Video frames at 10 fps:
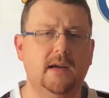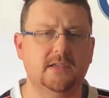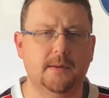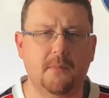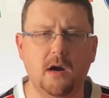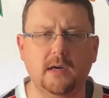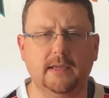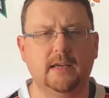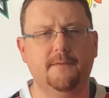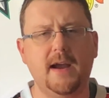guys on the market,
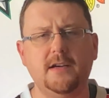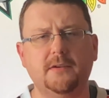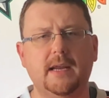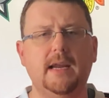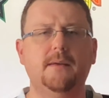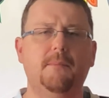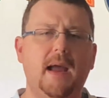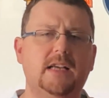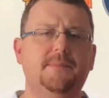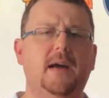like Evander Kane,
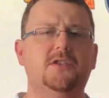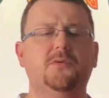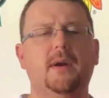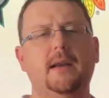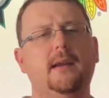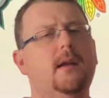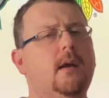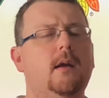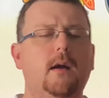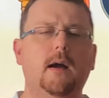Max Pacioretty,
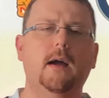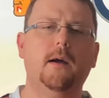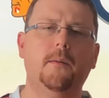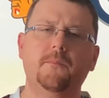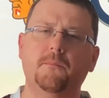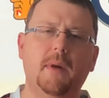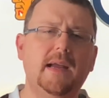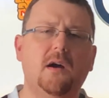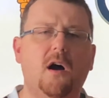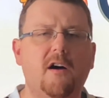um,
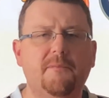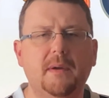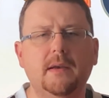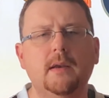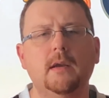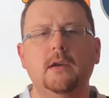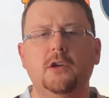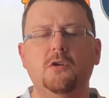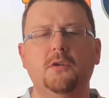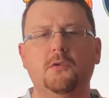Mike Hoffman.
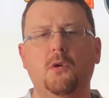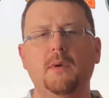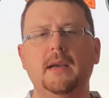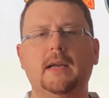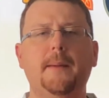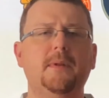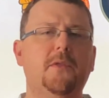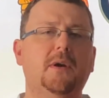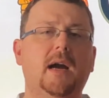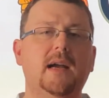You can throw in a couple
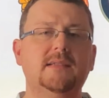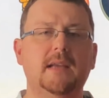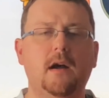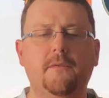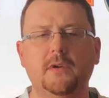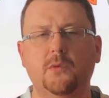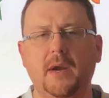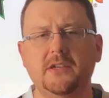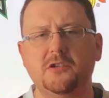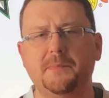other guys now from the
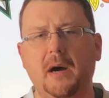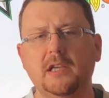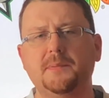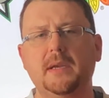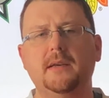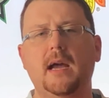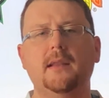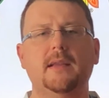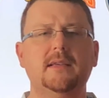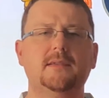Rangers, possibly on
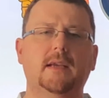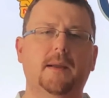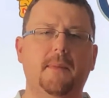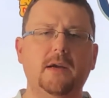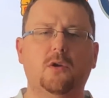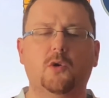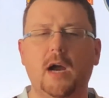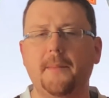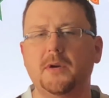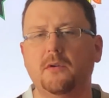that list, like a Michael
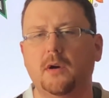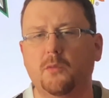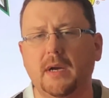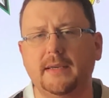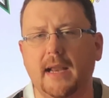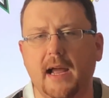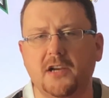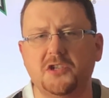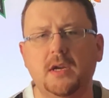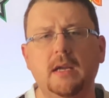Grabner and a Rick
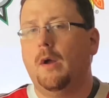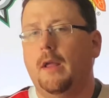Nash.